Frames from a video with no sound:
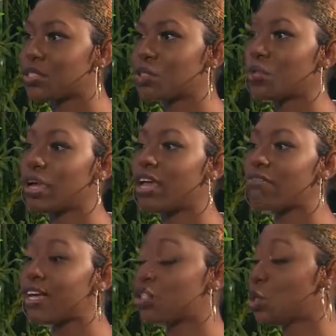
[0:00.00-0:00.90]
So
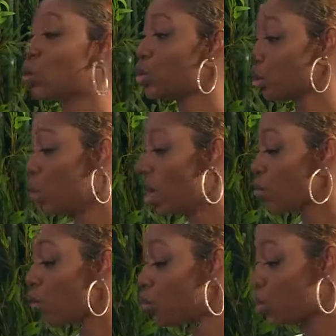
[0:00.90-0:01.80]
if I don't know
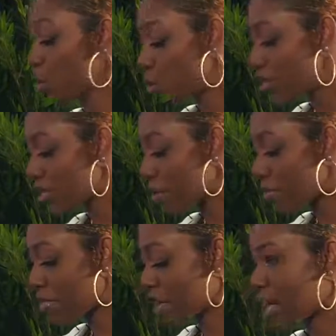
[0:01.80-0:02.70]
how to do
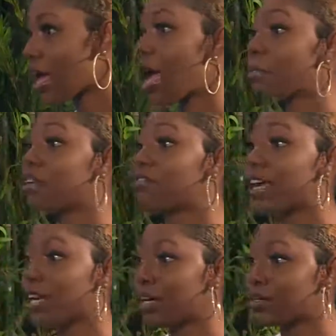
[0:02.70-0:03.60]
something, I'm going to
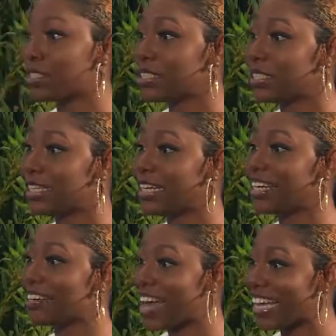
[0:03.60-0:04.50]
find out.
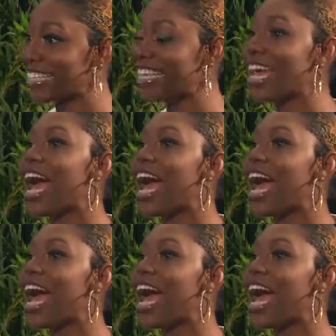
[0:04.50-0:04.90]
Right?